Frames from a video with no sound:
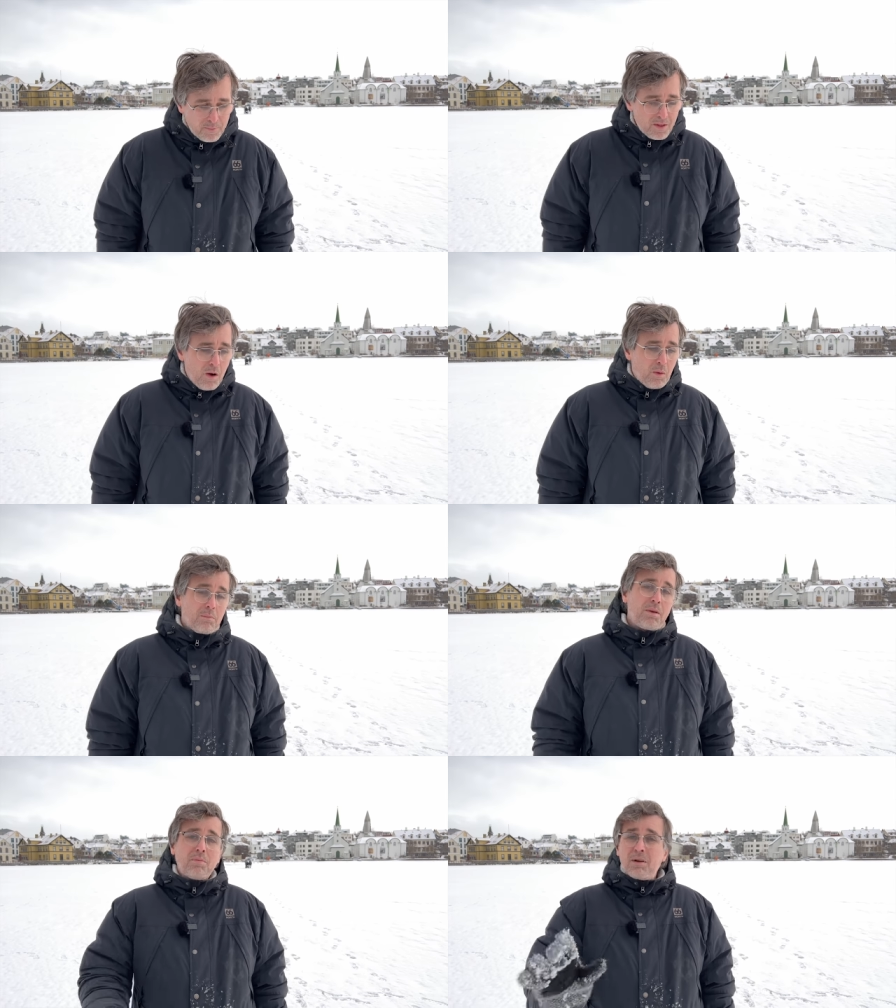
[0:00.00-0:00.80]
Well,
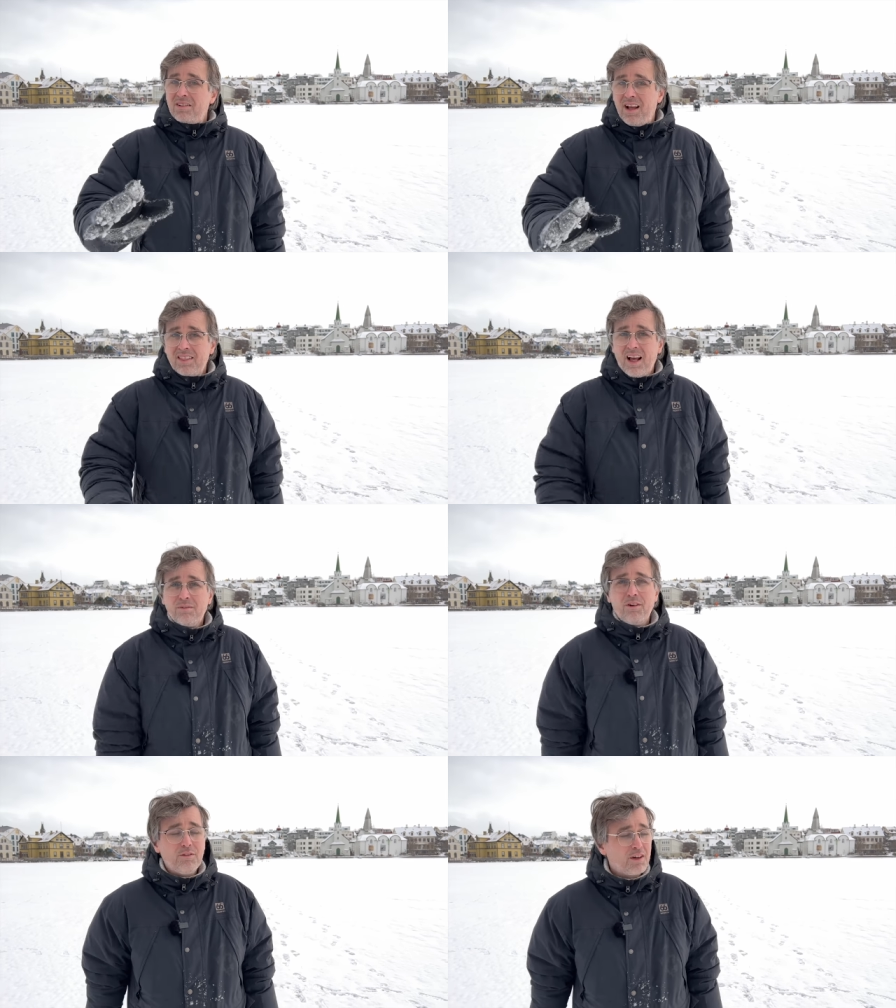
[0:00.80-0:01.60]
Bjartmar is not that
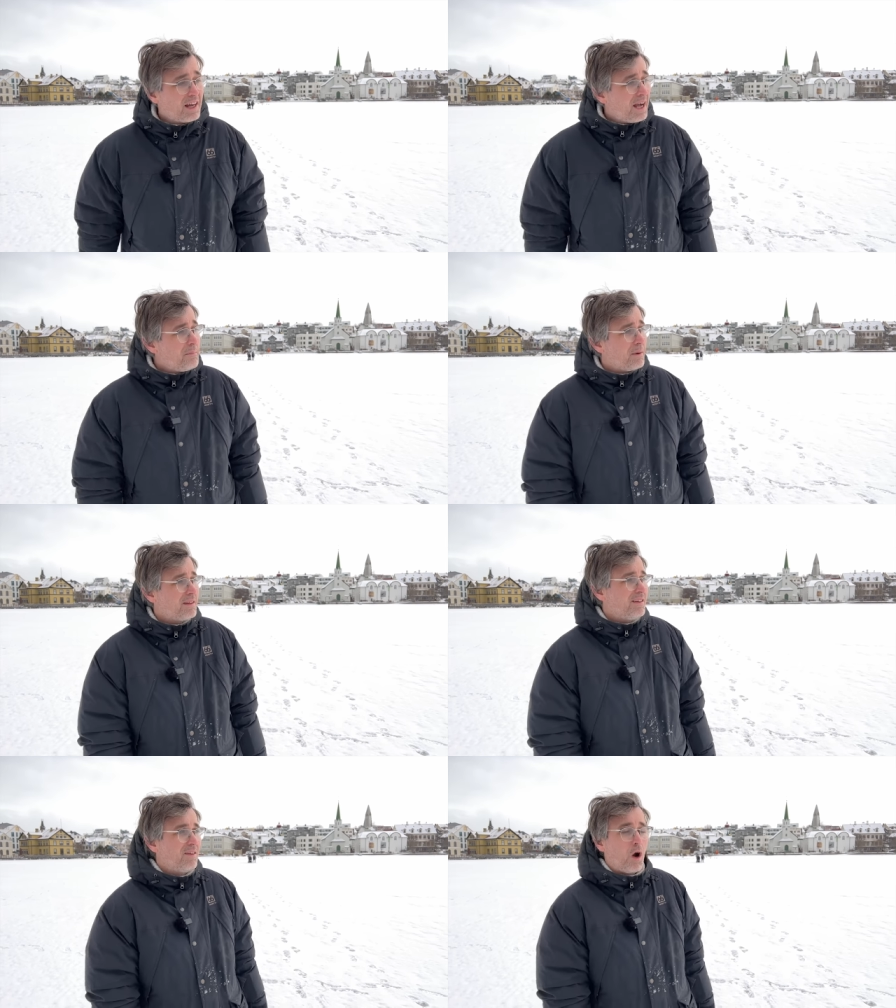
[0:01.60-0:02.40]
fun of a guy, but
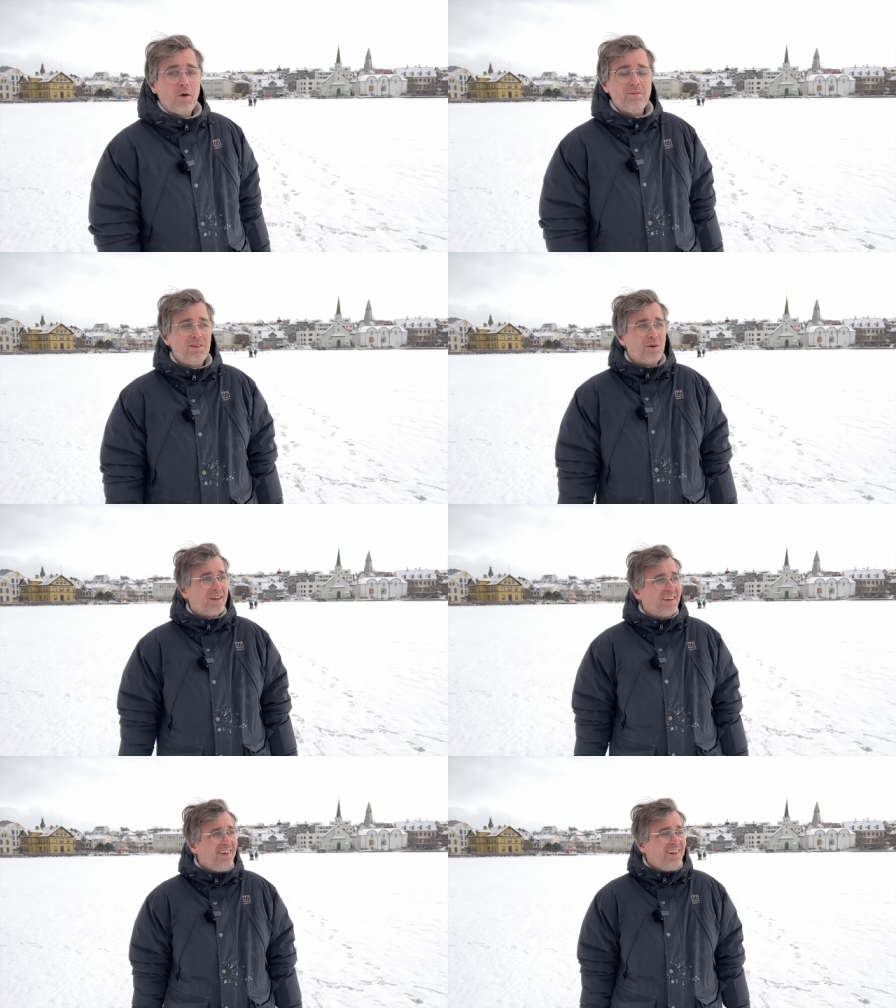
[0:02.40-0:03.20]
no, I'm
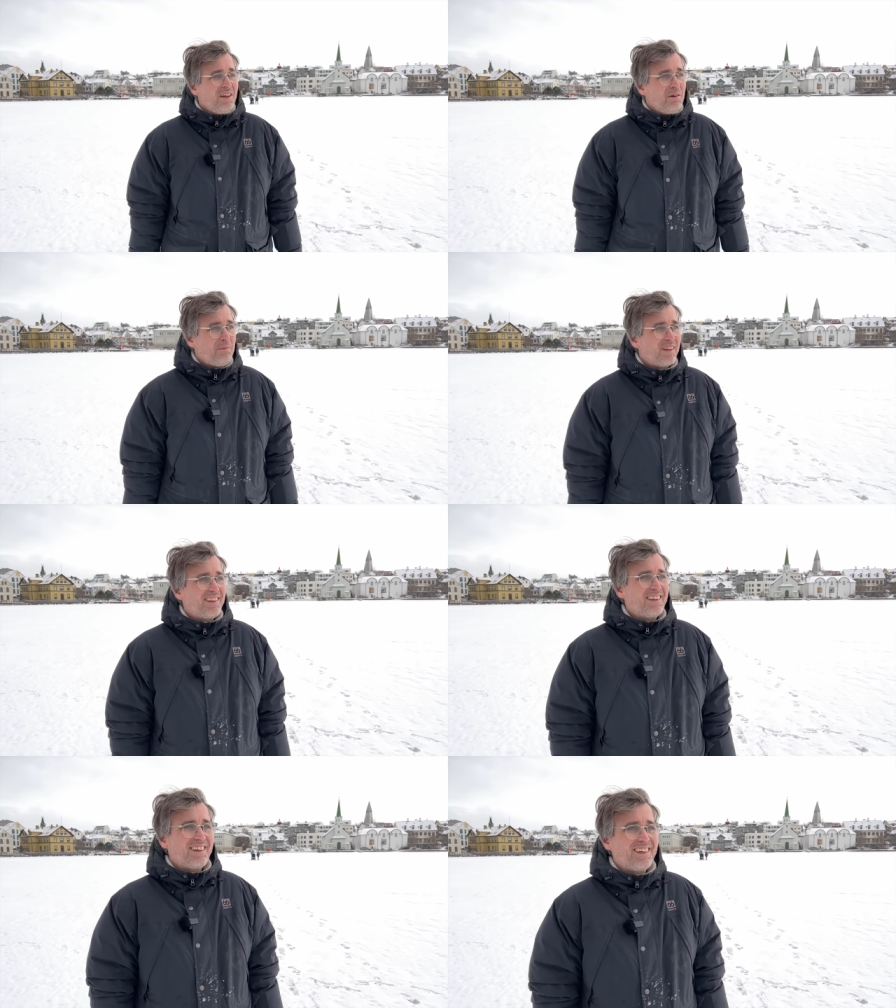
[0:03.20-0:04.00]
joking. But
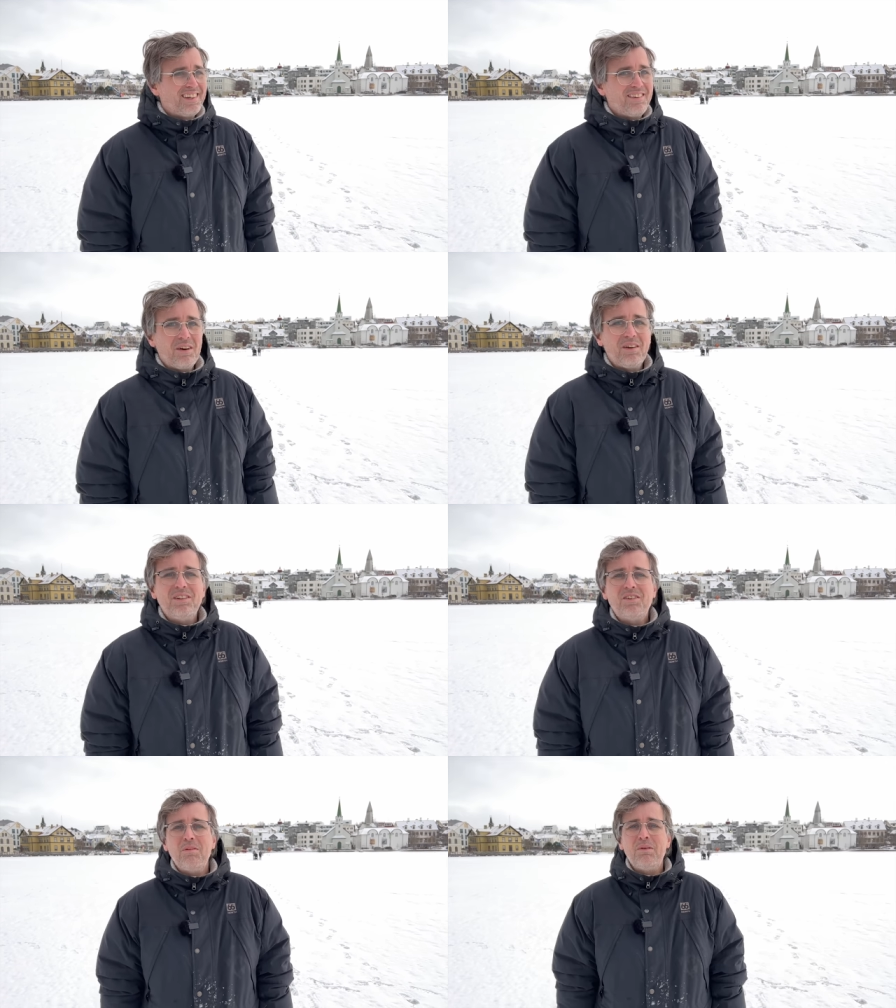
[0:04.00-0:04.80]
uh, it's
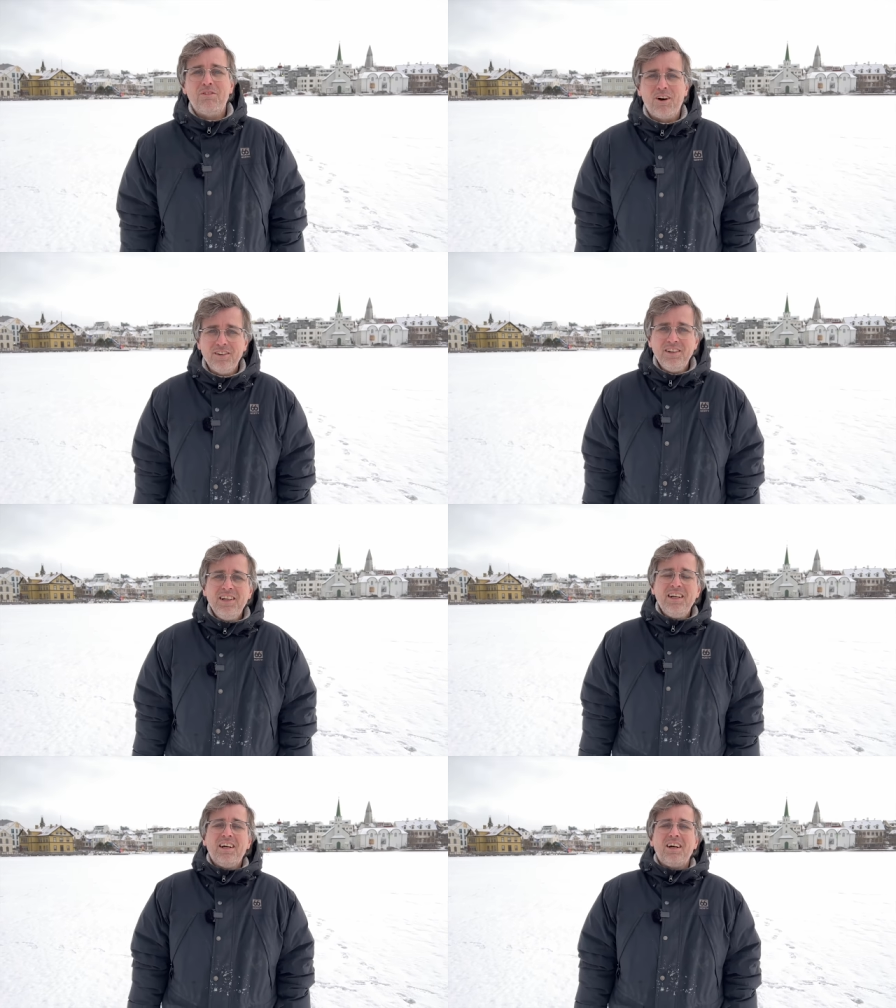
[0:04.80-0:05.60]
gonna be fun,
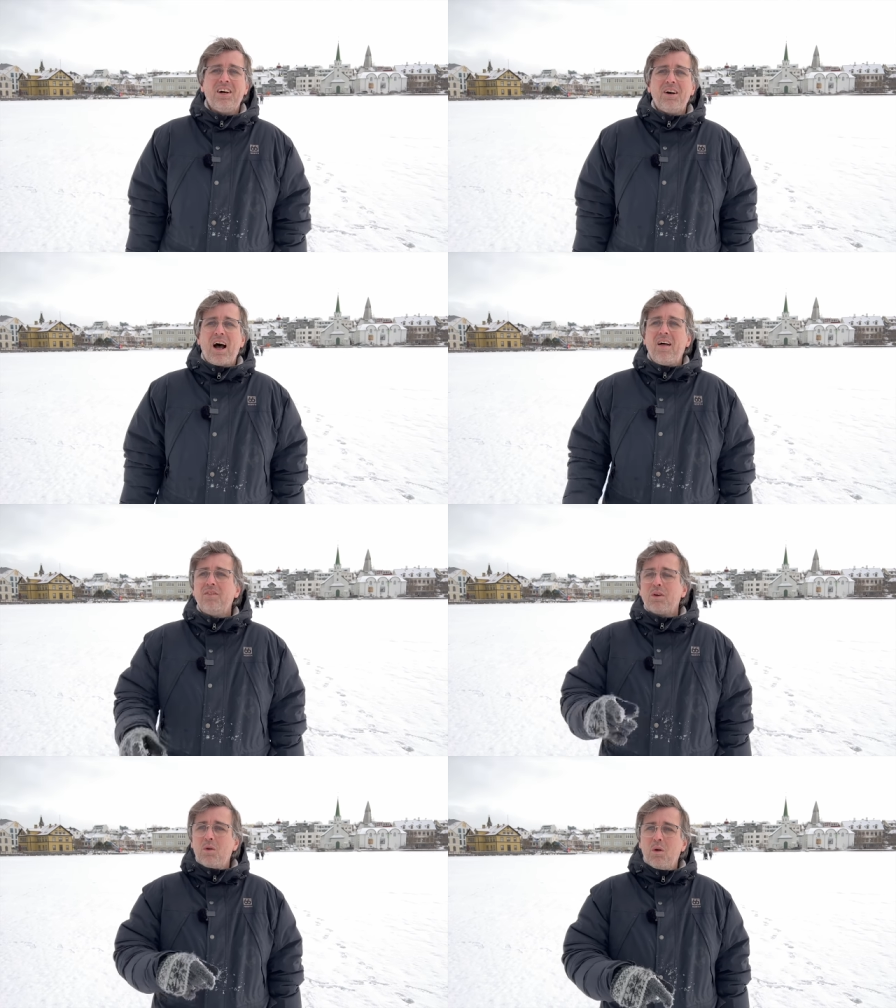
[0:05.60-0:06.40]
uh, and
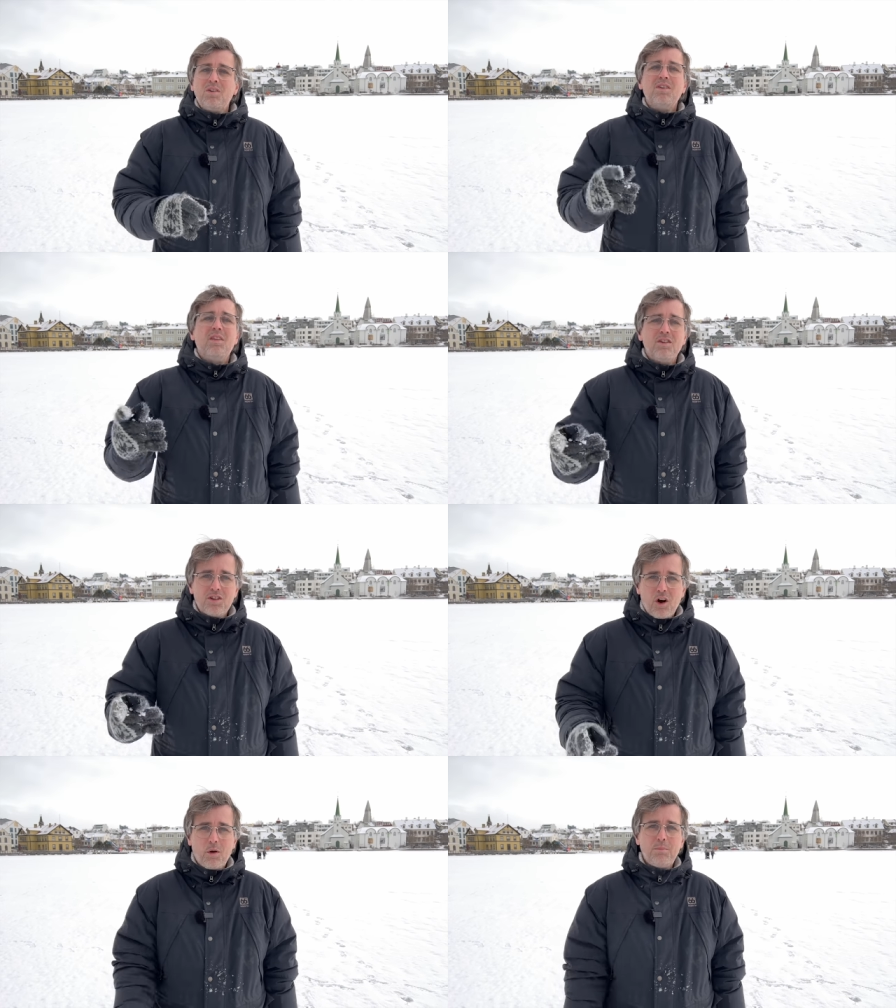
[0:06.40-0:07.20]
of course the
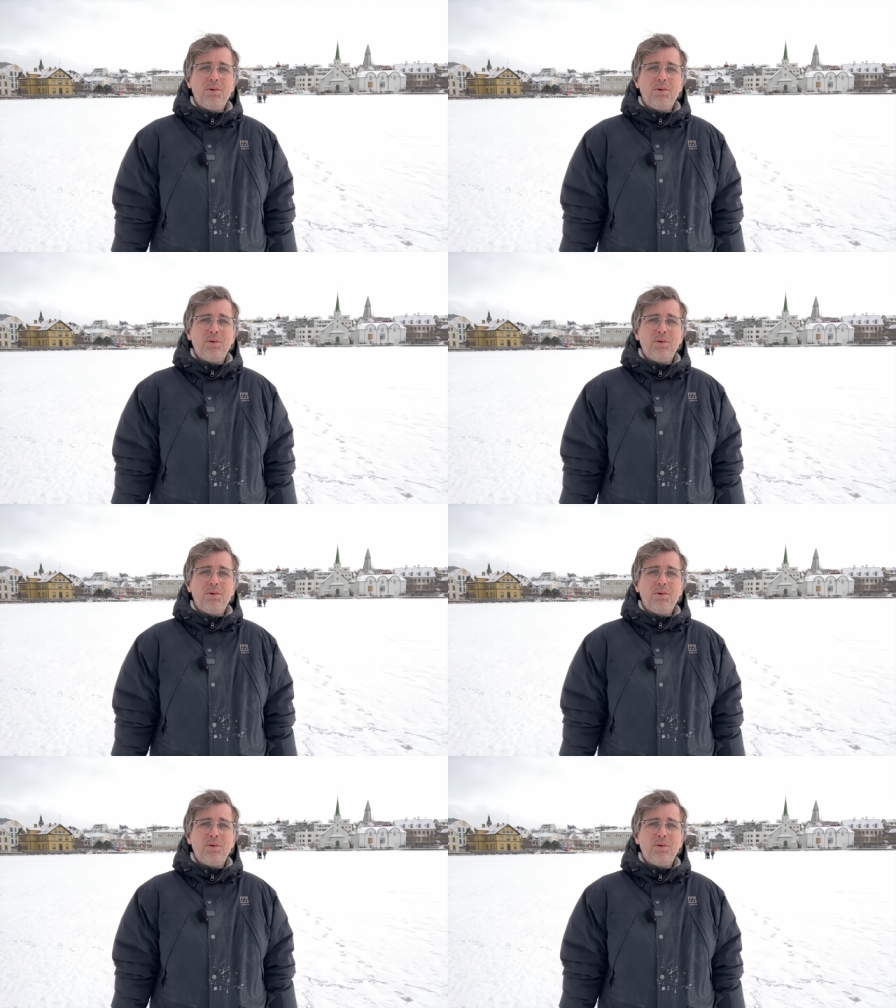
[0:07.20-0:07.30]
shop.